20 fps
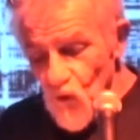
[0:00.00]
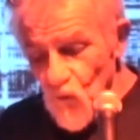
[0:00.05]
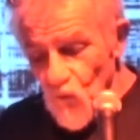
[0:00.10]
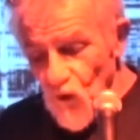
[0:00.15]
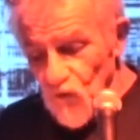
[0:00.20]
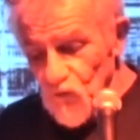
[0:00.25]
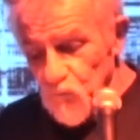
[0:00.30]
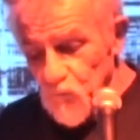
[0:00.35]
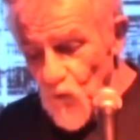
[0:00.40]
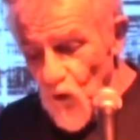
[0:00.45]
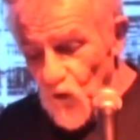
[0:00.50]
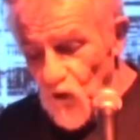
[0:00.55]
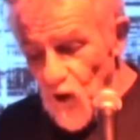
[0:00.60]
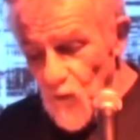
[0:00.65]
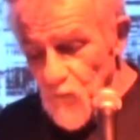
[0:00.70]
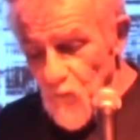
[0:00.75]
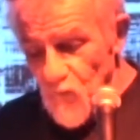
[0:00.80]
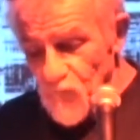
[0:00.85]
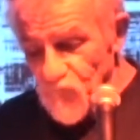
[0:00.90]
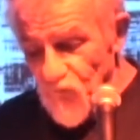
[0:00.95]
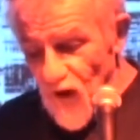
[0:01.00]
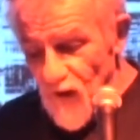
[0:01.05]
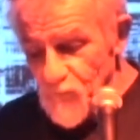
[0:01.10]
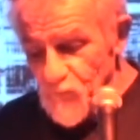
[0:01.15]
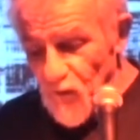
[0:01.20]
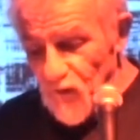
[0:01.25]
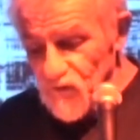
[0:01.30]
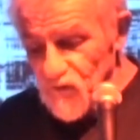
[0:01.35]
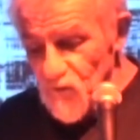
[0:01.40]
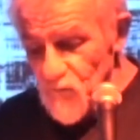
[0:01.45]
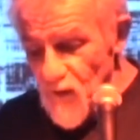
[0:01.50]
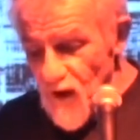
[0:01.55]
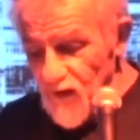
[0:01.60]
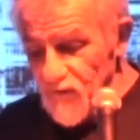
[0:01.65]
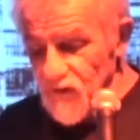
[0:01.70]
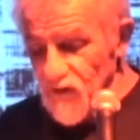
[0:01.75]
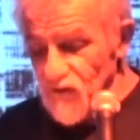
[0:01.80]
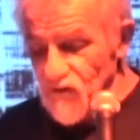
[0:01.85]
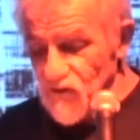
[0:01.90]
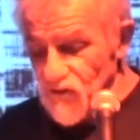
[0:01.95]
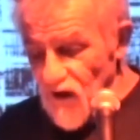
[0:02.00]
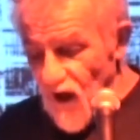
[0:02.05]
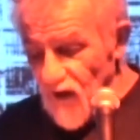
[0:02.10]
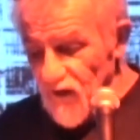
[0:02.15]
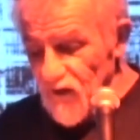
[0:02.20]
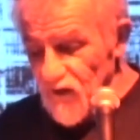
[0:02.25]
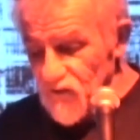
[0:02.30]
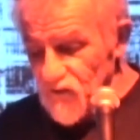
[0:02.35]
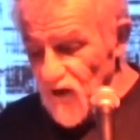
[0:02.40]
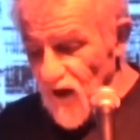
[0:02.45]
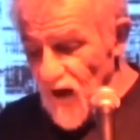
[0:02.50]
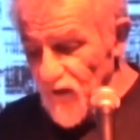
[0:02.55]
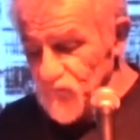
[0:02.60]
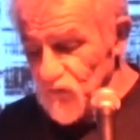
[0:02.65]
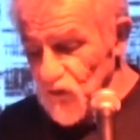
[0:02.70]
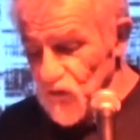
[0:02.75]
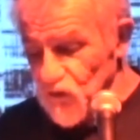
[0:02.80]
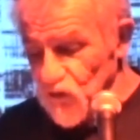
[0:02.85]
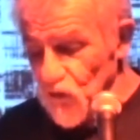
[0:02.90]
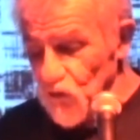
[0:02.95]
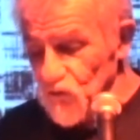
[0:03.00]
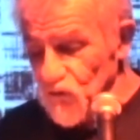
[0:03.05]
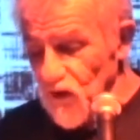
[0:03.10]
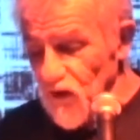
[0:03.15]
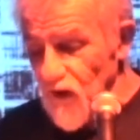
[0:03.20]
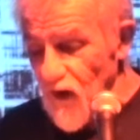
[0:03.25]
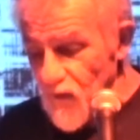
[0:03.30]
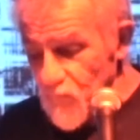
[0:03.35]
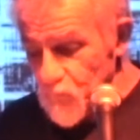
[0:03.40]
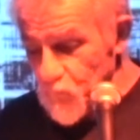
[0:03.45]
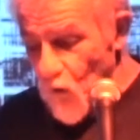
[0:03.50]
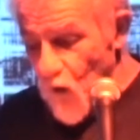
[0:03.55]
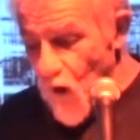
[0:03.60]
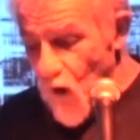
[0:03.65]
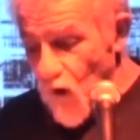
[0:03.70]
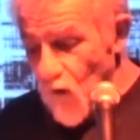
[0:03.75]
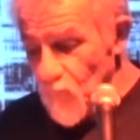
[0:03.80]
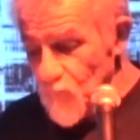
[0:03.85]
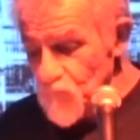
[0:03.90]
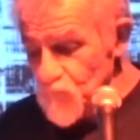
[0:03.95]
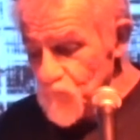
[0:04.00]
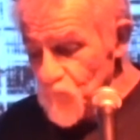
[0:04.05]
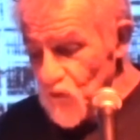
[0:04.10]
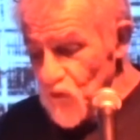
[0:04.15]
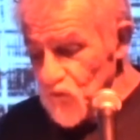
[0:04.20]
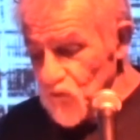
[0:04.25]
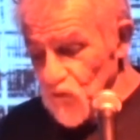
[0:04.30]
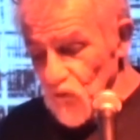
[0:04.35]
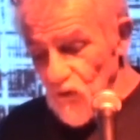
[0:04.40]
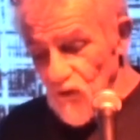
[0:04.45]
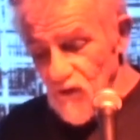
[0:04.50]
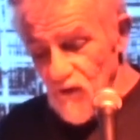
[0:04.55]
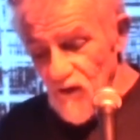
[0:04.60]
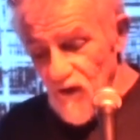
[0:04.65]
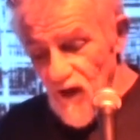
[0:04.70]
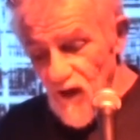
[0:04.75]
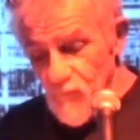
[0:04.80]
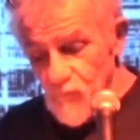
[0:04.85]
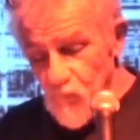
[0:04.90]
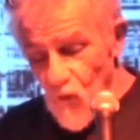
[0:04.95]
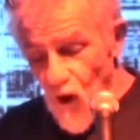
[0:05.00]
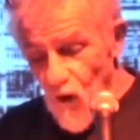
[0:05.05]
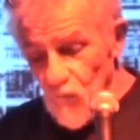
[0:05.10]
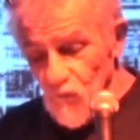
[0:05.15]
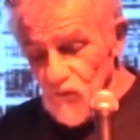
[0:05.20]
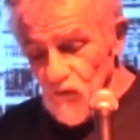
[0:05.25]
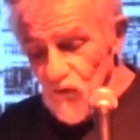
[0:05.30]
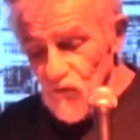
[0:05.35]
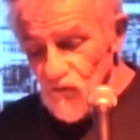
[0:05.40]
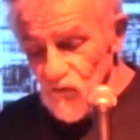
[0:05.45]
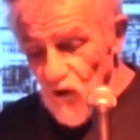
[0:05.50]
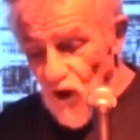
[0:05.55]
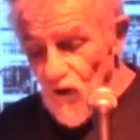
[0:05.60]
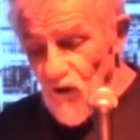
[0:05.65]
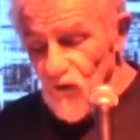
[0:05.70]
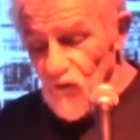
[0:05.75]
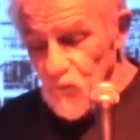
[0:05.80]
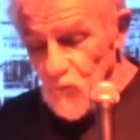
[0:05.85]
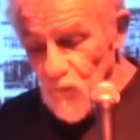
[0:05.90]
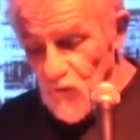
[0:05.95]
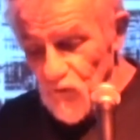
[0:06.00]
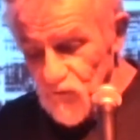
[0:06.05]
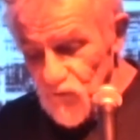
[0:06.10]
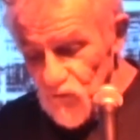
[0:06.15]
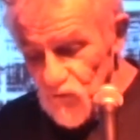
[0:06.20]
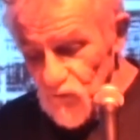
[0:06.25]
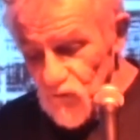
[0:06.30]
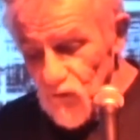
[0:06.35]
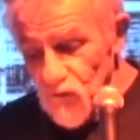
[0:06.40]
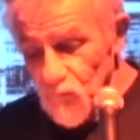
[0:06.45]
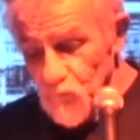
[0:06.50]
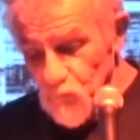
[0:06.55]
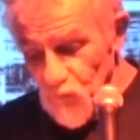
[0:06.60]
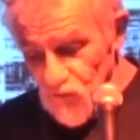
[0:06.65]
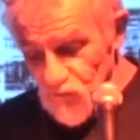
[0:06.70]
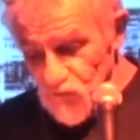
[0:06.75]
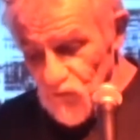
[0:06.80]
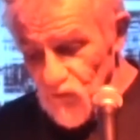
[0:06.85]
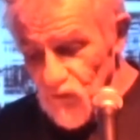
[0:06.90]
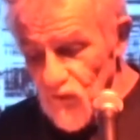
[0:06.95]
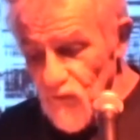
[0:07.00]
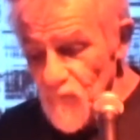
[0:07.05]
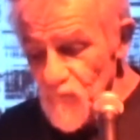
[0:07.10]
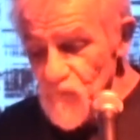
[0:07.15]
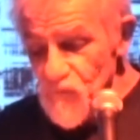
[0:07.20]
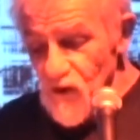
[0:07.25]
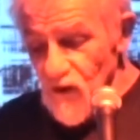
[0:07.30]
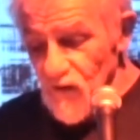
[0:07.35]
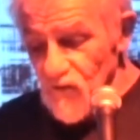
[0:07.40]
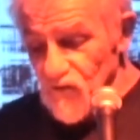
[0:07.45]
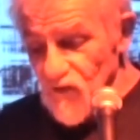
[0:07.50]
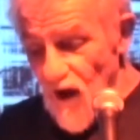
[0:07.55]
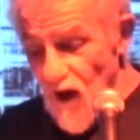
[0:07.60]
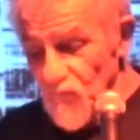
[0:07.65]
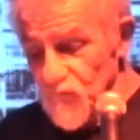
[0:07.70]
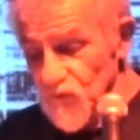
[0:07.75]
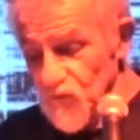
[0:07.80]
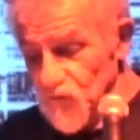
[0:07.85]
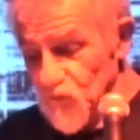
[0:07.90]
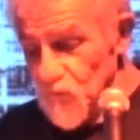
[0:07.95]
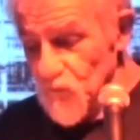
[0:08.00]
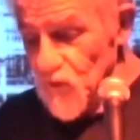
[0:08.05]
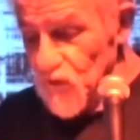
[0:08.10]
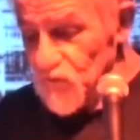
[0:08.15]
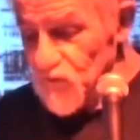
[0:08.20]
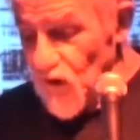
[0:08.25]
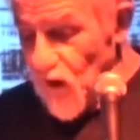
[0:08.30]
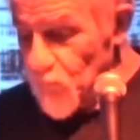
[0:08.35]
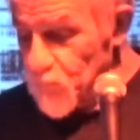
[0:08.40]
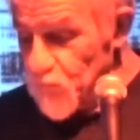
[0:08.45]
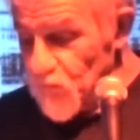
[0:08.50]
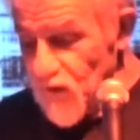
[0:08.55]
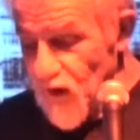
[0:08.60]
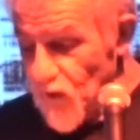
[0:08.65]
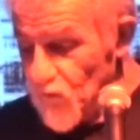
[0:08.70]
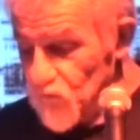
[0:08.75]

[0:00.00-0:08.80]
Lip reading: who once broke up a fight by demanding silence. I have to shoot the 8-ball. Shooting the 8-ball with a starter's pistol he salvaged from the dump, and